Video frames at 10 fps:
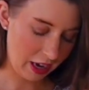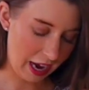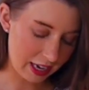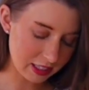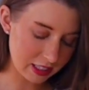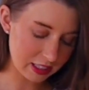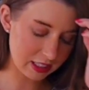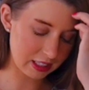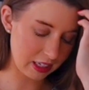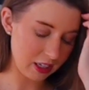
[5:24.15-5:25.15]
as these
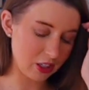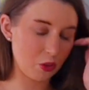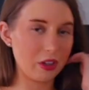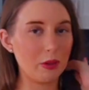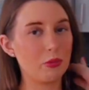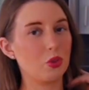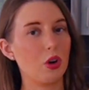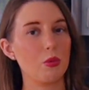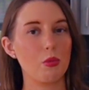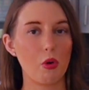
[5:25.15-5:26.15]
sit, it's going to
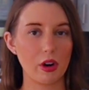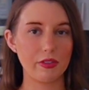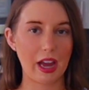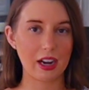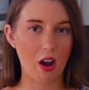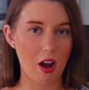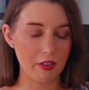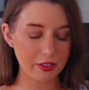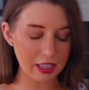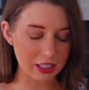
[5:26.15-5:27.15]
absorb more of that coffee.